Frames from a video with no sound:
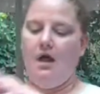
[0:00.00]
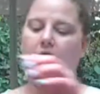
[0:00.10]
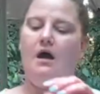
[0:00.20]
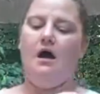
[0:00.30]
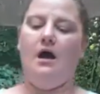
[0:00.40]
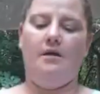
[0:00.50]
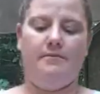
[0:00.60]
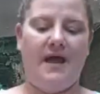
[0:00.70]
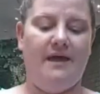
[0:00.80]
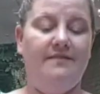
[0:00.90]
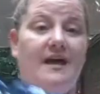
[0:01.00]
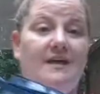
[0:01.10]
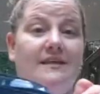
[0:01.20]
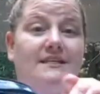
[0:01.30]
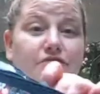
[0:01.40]
And then
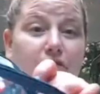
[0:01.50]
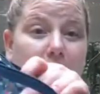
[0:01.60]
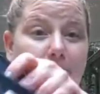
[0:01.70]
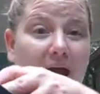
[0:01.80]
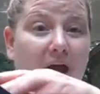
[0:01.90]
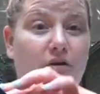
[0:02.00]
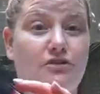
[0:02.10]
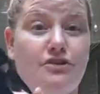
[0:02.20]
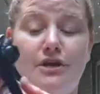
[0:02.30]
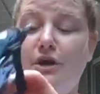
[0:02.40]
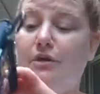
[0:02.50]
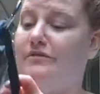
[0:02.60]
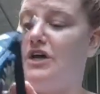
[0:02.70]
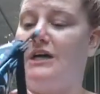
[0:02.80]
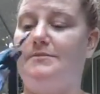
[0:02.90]
this front pouch, we've
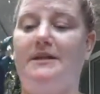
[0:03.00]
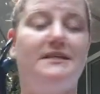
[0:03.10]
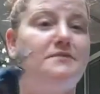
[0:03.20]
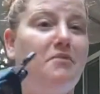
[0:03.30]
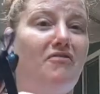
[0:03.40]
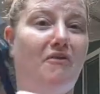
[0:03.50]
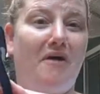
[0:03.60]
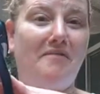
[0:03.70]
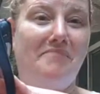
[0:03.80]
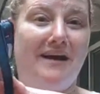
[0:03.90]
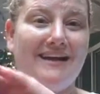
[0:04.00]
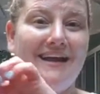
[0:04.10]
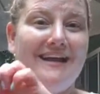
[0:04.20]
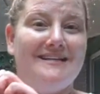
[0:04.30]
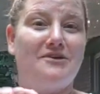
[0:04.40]
talked about this before, but
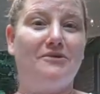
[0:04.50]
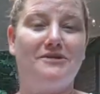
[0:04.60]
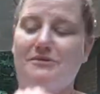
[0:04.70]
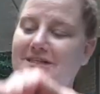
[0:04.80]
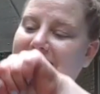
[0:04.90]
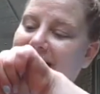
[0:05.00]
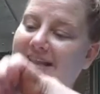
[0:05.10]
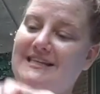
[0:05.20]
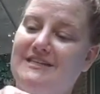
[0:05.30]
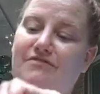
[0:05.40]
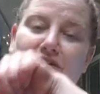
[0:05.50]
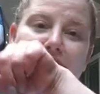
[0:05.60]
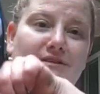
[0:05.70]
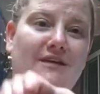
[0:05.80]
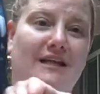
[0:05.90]
it's always worth saying, this
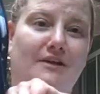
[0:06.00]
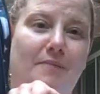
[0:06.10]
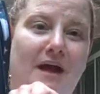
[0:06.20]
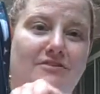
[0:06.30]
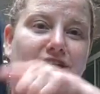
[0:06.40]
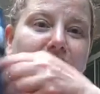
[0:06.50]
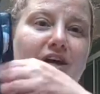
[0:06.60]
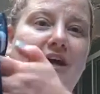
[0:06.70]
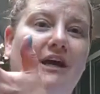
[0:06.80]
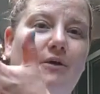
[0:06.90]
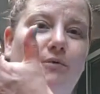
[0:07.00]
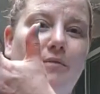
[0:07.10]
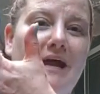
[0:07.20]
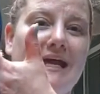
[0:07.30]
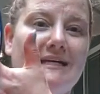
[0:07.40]
front clear pouch here, where
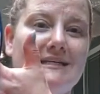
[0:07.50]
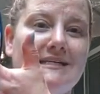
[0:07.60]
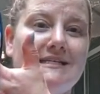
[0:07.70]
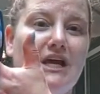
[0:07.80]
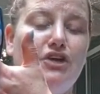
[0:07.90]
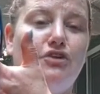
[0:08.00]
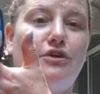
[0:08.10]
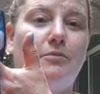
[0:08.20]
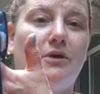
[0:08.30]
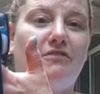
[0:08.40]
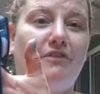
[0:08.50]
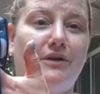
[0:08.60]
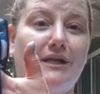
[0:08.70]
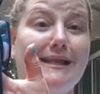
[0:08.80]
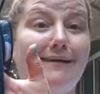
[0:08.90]
my hand is, you can put a phone
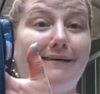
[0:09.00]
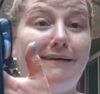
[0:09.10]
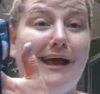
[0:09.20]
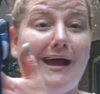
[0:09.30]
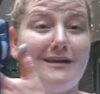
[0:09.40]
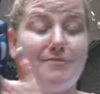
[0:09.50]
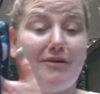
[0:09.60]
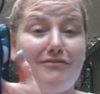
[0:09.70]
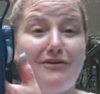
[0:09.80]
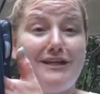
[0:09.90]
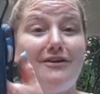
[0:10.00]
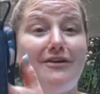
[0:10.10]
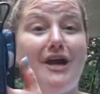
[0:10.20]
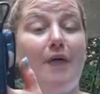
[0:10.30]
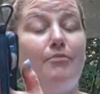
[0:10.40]
in there, a smartphone in there, and
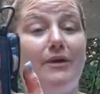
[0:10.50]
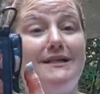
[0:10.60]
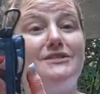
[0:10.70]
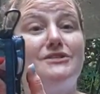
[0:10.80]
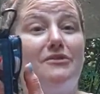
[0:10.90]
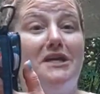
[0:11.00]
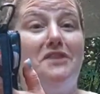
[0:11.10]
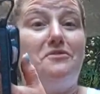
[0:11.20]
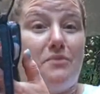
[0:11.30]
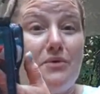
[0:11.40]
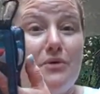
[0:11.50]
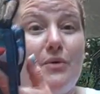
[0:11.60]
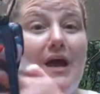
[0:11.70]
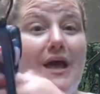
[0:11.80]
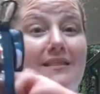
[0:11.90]
operate the screen through
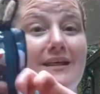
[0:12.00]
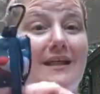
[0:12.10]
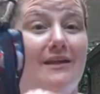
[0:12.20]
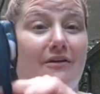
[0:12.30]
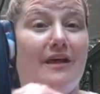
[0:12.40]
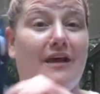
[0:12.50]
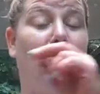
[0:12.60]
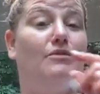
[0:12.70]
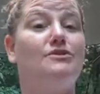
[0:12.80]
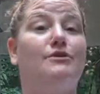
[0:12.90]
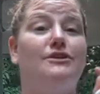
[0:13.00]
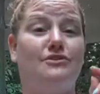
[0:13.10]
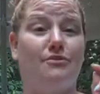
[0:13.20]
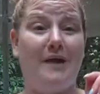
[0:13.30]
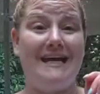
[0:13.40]
the clear thing, which works
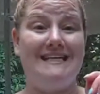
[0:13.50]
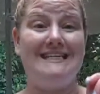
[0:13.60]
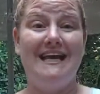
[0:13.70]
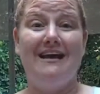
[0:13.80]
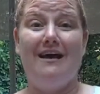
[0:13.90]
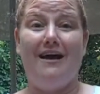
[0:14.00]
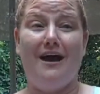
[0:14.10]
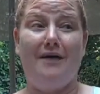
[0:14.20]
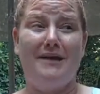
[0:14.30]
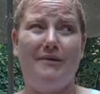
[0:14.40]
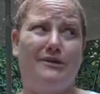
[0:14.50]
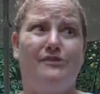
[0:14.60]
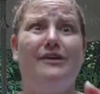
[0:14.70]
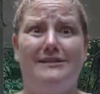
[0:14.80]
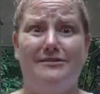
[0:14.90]
great. It worked
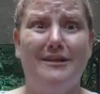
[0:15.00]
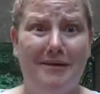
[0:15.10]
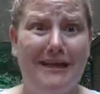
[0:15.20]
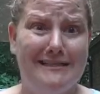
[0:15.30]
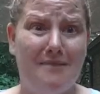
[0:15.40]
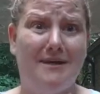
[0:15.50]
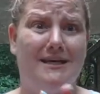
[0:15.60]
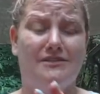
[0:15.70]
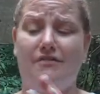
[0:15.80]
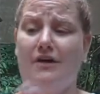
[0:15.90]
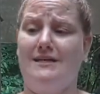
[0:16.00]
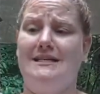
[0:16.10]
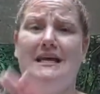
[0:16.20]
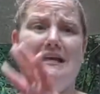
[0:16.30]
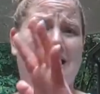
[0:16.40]
great during the pandemic as far as
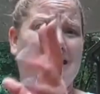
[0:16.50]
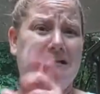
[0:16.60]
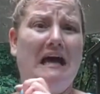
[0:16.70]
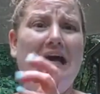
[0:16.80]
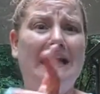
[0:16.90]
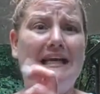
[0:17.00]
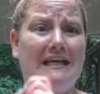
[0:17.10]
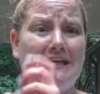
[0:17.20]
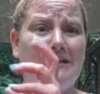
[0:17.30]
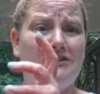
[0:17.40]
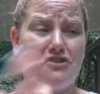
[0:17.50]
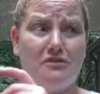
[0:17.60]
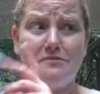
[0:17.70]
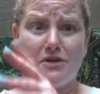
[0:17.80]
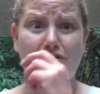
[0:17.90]
like not getting
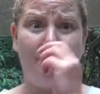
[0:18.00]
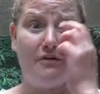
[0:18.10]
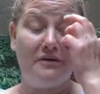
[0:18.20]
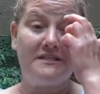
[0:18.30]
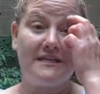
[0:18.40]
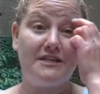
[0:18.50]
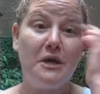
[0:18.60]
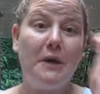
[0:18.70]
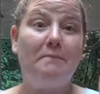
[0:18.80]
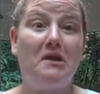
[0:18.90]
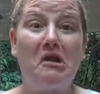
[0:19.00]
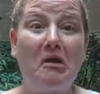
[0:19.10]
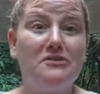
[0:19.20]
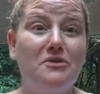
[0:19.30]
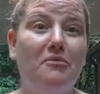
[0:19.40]
germs on your phone and such, but it
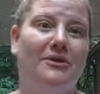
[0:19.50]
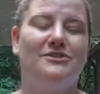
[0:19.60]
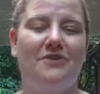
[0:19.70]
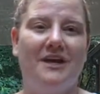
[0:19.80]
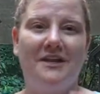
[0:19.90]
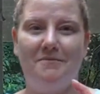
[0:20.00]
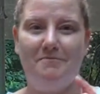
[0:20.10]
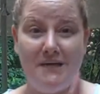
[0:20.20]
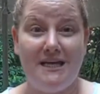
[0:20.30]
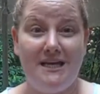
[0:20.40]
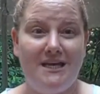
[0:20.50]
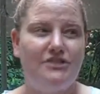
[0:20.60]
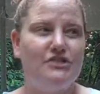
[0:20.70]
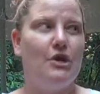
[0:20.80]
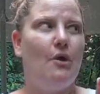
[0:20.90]
also works great on the
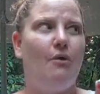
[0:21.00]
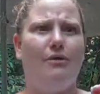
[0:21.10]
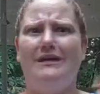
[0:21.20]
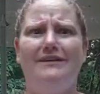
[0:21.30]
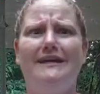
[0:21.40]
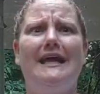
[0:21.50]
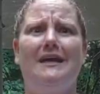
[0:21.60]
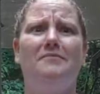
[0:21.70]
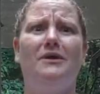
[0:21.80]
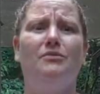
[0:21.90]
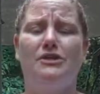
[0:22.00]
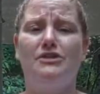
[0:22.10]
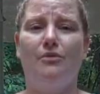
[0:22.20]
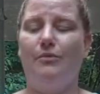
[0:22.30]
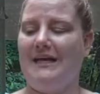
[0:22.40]
beach or even camping when you
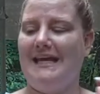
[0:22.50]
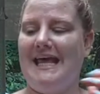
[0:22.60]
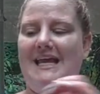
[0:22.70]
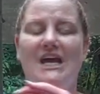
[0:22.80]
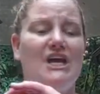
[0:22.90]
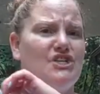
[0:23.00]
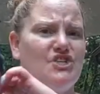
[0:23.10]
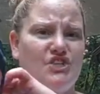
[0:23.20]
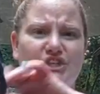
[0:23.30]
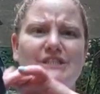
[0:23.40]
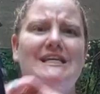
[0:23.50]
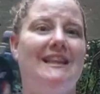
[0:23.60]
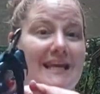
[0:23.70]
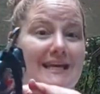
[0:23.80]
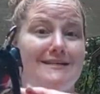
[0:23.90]
don't want to get dirt and
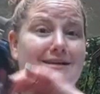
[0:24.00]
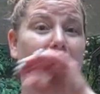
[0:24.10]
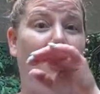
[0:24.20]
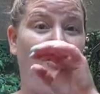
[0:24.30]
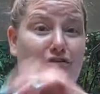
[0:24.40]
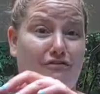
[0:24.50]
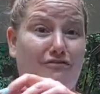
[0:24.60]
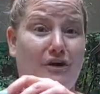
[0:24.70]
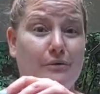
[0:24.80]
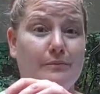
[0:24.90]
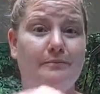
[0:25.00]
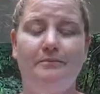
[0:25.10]
things on your phone.